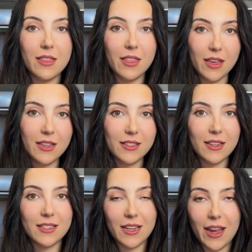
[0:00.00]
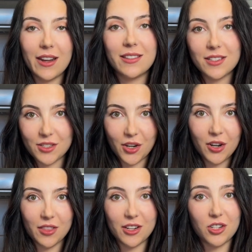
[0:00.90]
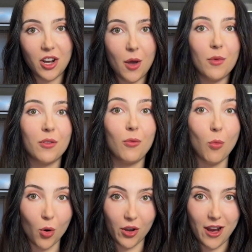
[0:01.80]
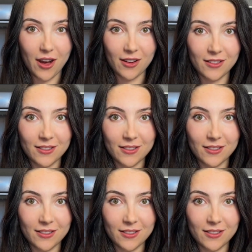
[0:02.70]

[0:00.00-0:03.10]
This is a kind of dessert that should come with a warning.